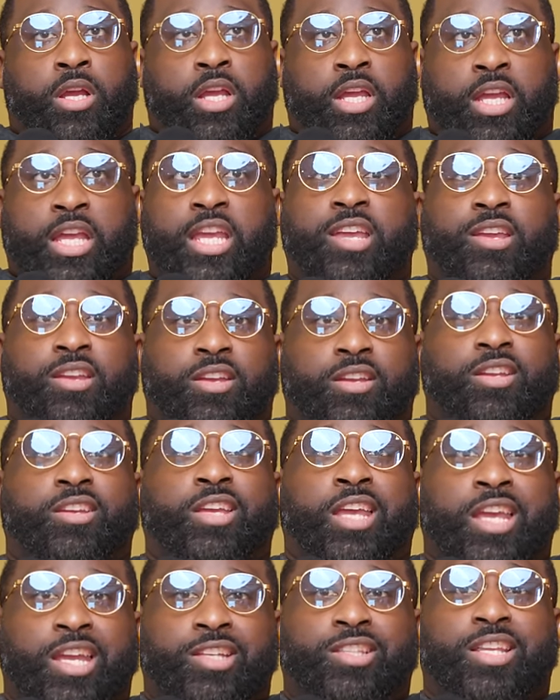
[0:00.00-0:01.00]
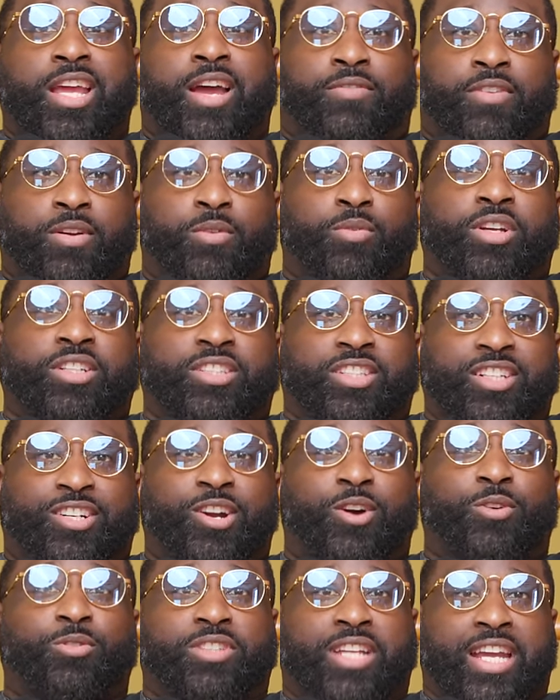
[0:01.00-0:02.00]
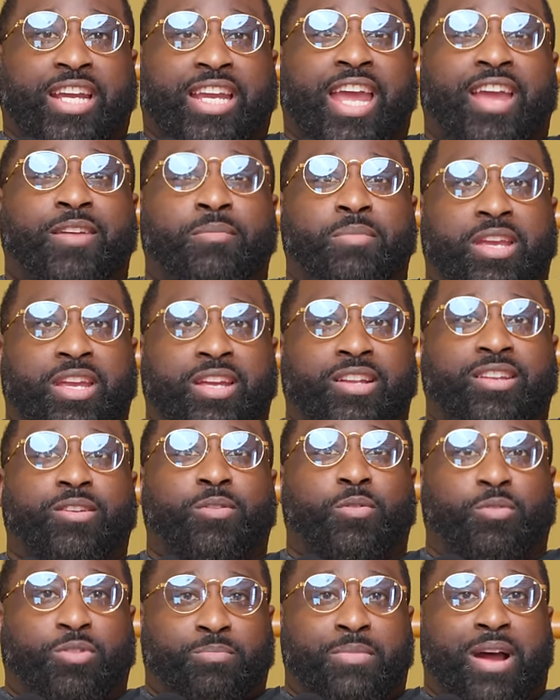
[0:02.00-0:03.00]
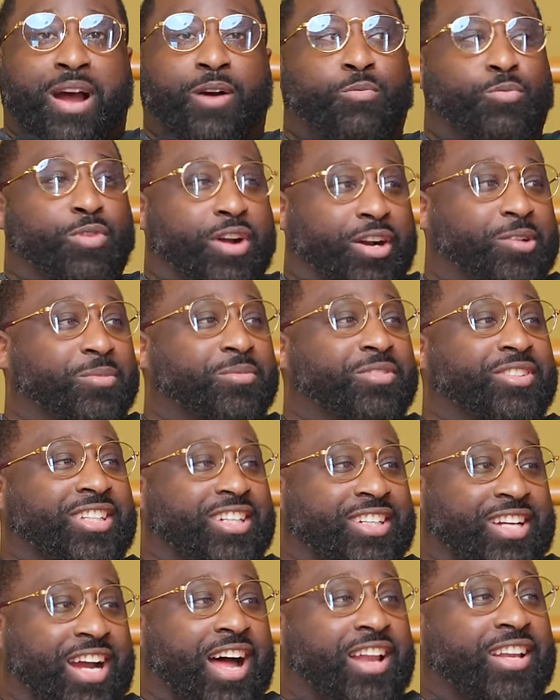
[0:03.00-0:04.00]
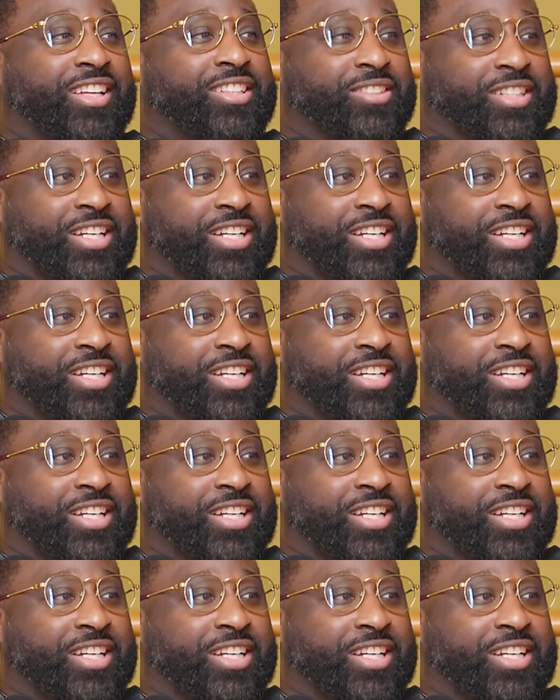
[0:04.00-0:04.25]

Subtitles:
he definitely was the coach that gave me my welcome to college.